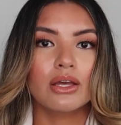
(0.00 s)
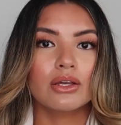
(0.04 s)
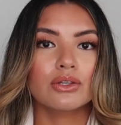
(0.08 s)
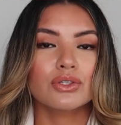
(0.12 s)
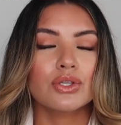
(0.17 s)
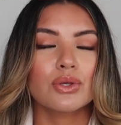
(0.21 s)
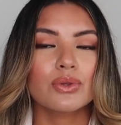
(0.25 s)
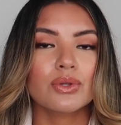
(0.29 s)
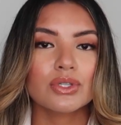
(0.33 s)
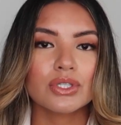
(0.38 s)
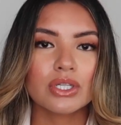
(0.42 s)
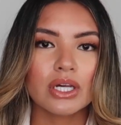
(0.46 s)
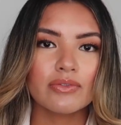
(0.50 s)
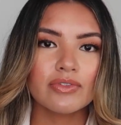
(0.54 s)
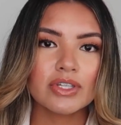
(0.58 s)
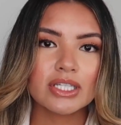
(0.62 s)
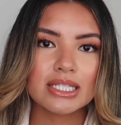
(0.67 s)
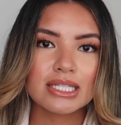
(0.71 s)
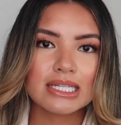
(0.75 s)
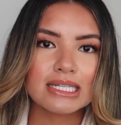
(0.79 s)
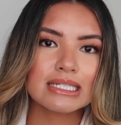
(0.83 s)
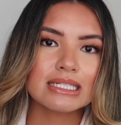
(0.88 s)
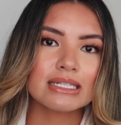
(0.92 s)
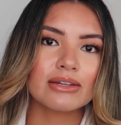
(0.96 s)
So there's
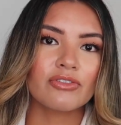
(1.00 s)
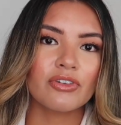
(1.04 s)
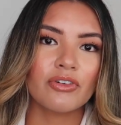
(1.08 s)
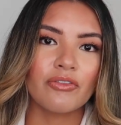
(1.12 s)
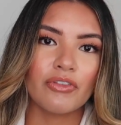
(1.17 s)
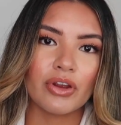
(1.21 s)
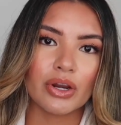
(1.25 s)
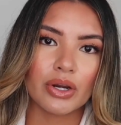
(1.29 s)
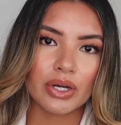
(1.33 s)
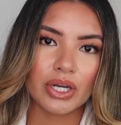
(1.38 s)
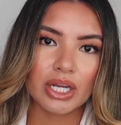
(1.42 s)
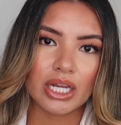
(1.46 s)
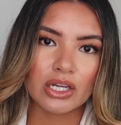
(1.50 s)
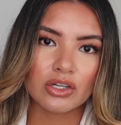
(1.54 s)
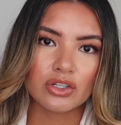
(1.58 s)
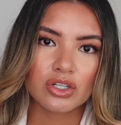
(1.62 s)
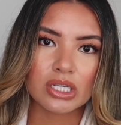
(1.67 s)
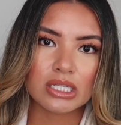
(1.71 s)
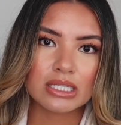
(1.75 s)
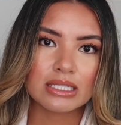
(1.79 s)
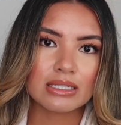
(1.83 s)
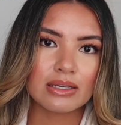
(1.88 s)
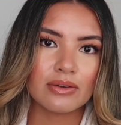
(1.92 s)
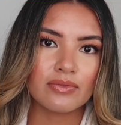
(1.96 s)
obviously different
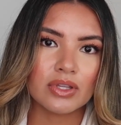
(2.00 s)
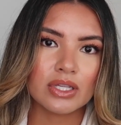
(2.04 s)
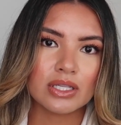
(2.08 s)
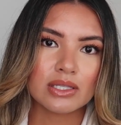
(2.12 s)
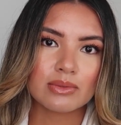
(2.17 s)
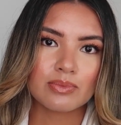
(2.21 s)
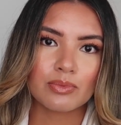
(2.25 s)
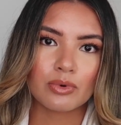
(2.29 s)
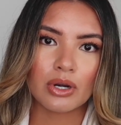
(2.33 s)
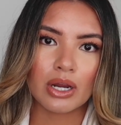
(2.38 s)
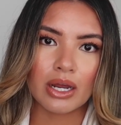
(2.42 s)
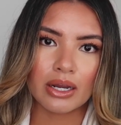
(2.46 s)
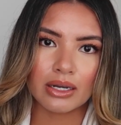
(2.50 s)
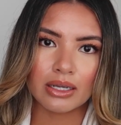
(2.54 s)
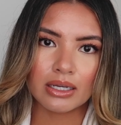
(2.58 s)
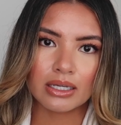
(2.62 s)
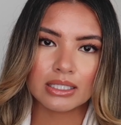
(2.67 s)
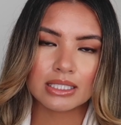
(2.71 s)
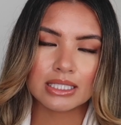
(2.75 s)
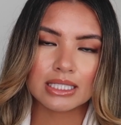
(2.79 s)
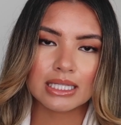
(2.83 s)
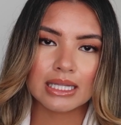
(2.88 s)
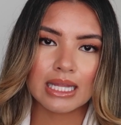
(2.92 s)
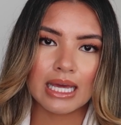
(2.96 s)
variations of this
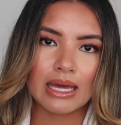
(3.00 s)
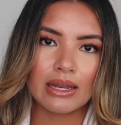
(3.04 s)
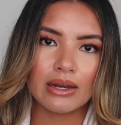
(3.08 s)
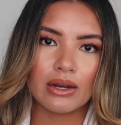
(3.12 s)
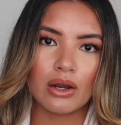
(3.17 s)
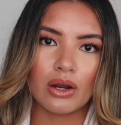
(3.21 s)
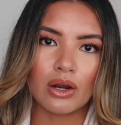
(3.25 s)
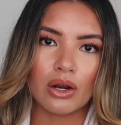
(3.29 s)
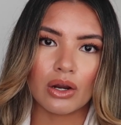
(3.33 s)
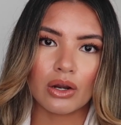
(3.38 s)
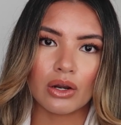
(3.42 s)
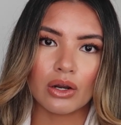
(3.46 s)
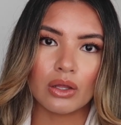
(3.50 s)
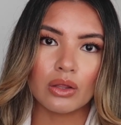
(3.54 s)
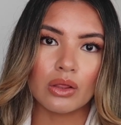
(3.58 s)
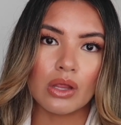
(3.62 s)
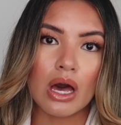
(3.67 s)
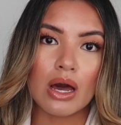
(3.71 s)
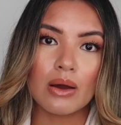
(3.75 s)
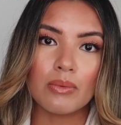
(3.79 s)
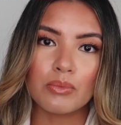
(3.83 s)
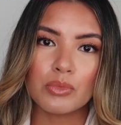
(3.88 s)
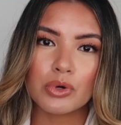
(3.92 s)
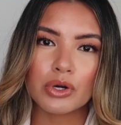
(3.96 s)
product that are a
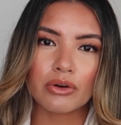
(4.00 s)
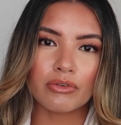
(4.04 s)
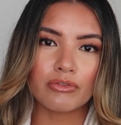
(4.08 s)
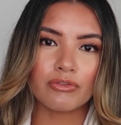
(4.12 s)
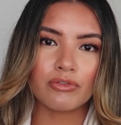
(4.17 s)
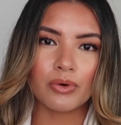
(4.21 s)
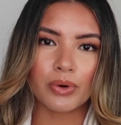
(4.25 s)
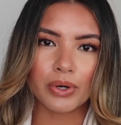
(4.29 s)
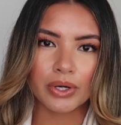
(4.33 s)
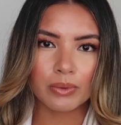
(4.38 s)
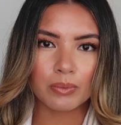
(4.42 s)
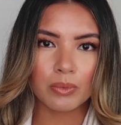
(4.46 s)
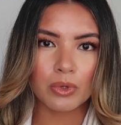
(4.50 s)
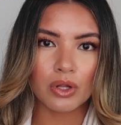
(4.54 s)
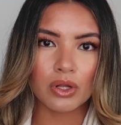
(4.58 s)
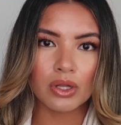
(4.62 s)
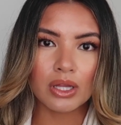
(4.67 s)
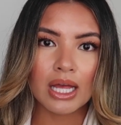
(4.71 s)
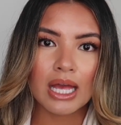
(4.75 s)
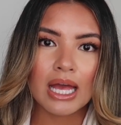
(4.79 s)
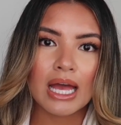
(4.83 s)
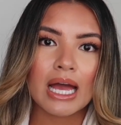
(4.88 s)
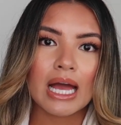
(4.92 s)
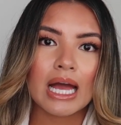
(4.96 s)
lot more
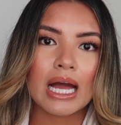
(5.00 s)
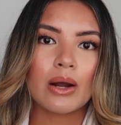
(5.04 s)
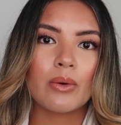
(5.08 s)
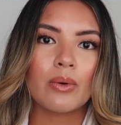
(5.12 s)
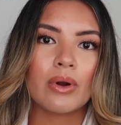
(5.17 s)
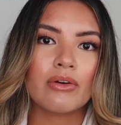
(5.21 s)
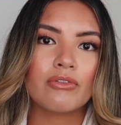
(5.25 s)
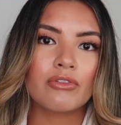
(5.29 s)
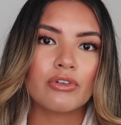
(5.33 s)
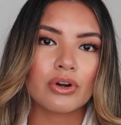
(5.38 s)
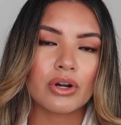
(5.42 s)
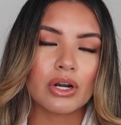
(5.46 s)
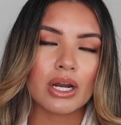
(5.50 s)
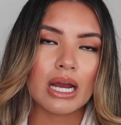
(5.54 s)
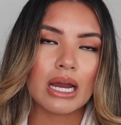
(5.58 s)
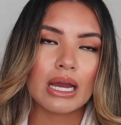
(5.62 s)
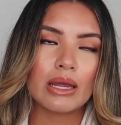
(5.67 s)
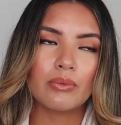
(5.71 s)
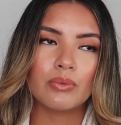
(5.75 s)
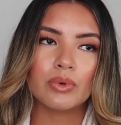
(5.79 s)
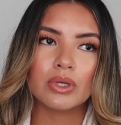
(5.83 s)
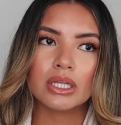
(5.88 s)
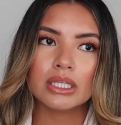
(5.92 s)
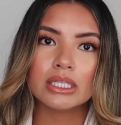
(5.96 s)
affordable. However,
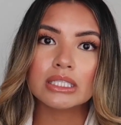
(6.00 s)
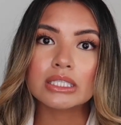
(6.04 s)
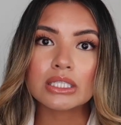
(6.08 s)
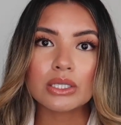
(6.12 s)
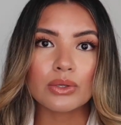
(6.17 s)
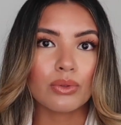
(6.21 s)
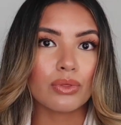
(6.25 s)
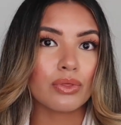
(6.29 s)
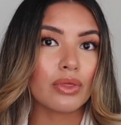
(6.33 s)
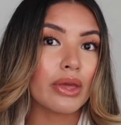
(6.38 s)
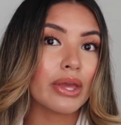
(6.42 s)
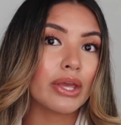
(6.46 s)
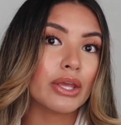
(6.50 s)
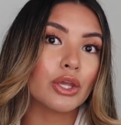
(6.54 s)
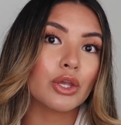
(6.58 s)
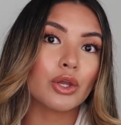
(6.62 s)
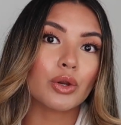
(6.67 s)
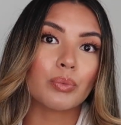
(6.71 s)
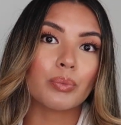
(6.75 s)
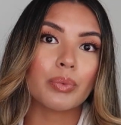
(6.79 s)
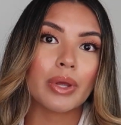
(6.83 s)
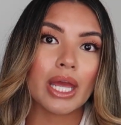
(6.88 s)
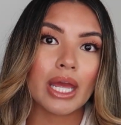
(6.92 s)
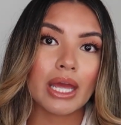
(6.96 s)
I really do think
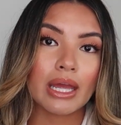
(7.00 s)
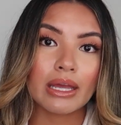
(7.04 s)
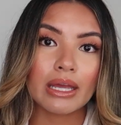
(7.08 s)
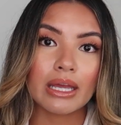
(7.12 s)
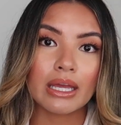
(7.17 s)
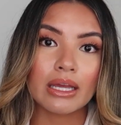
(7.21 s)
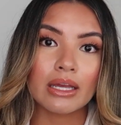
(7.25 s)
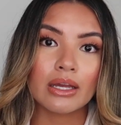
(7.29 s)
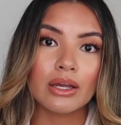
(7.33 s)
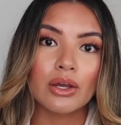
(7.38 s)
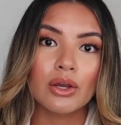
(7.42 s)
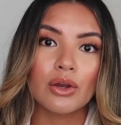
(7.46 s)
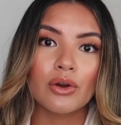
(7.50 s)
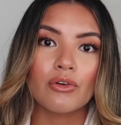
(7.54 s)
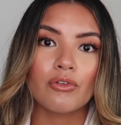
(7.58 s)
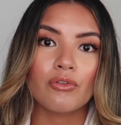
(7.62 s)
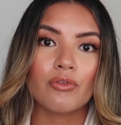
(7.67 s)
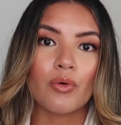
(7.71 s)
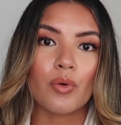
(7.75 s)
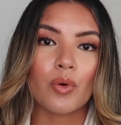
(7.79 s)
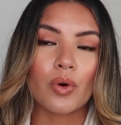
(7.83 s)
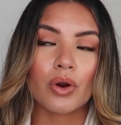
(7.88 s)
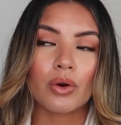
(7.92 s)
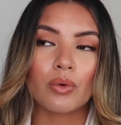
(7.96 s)
you're paying
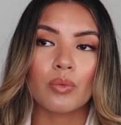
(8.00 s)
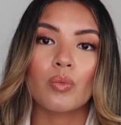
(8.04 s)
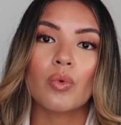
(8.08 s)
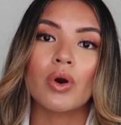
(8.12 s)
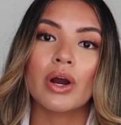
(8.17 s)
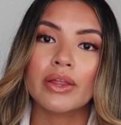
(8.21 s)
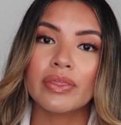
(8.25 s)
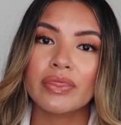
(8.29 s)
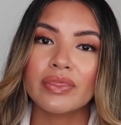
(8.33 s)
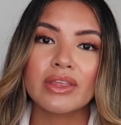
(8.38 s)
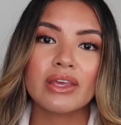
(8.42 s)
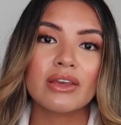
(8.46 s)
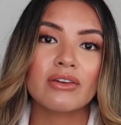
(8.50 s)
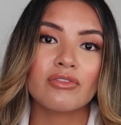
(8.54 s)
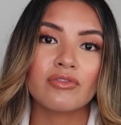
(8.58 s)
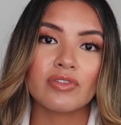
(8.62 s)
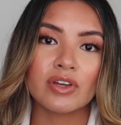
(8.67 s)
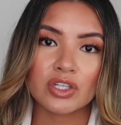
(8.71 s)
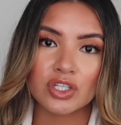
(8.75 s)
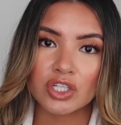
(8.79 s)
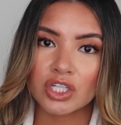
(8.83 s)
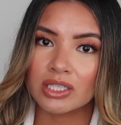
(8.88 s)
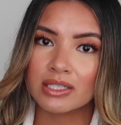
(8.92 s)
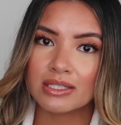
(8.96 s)
for, one, the
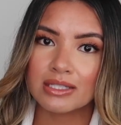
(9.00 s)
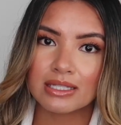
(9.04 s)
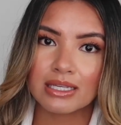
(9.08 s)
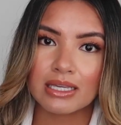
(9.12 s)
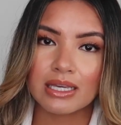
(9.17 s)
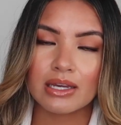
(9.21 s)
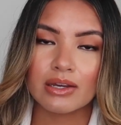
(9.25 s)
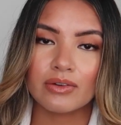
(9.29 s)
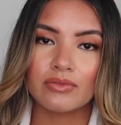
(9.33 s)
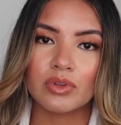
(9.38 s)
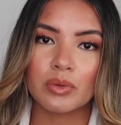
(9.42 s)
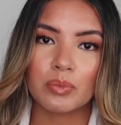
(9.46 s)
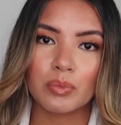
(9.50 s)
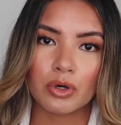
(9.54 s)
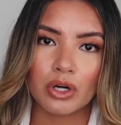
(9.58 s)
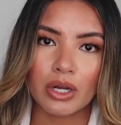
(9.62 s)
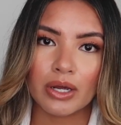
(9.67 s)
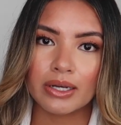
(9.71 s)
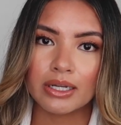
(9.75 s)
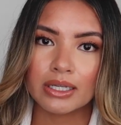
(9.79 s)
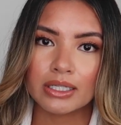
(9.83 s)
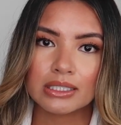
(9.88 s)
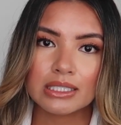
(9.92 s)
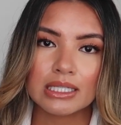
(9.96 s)
efficiency of the
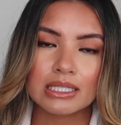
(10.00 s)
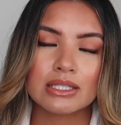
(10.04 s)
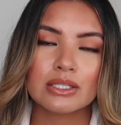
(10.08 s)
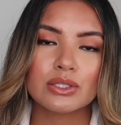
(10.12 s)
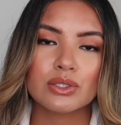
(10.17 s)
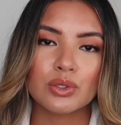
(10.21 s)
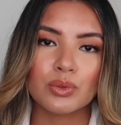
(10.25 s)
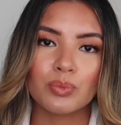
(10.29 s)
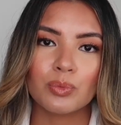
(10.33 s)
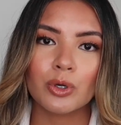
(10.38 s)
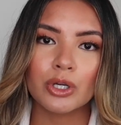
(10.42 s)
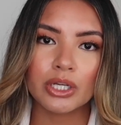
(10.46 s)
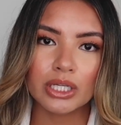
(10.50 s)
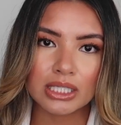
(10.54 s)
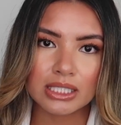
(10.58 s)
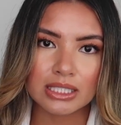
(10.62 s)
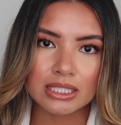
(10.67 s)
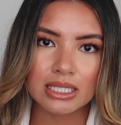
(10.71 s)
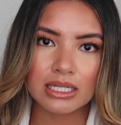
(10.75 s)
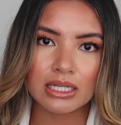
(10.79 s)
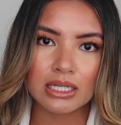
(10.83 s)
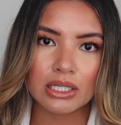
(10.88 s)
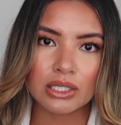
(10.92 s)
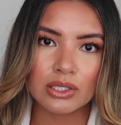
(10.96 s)
product. It's super
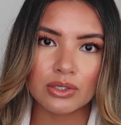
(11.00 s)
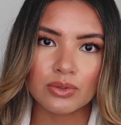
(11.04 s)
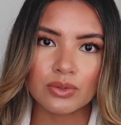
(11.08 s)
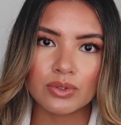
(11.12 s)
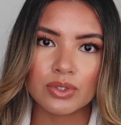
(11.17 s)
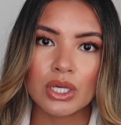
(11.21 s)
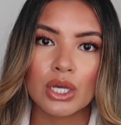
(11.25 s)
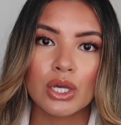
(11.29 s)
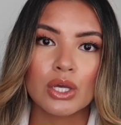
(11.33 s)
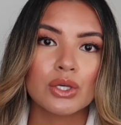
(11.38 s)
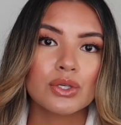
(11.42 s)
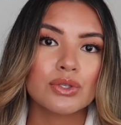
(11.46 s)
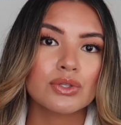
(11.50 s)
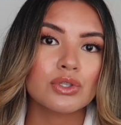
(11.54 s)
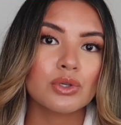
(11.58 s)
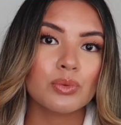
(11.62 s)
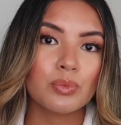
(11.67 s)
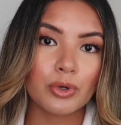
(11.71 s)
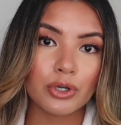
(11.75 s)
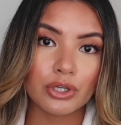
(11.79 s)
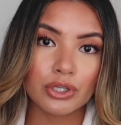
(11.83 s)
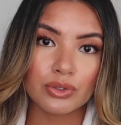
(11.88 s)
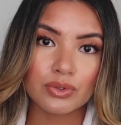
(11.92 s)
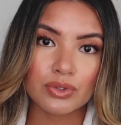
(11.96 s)
easy to use,
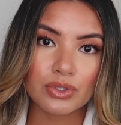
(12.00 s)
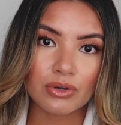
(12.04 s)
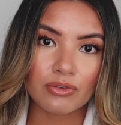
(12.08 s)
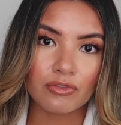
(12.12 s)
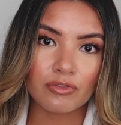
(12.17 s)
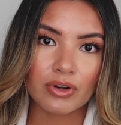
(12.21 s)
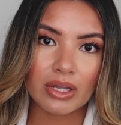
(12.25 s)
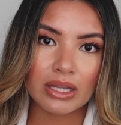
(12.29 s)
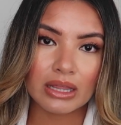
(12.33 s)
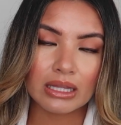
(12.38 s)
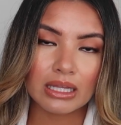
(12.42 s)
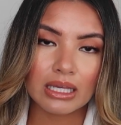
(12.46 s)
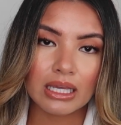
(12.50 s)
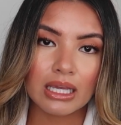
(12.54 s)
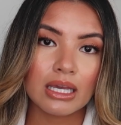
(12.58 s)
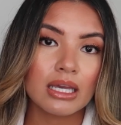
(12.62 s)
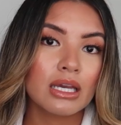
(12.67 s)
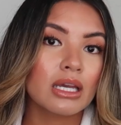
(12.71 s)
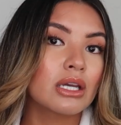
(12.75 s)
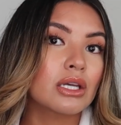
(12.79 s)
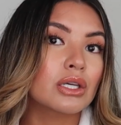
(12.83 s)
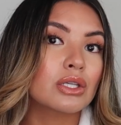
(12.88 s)
super user-friendly.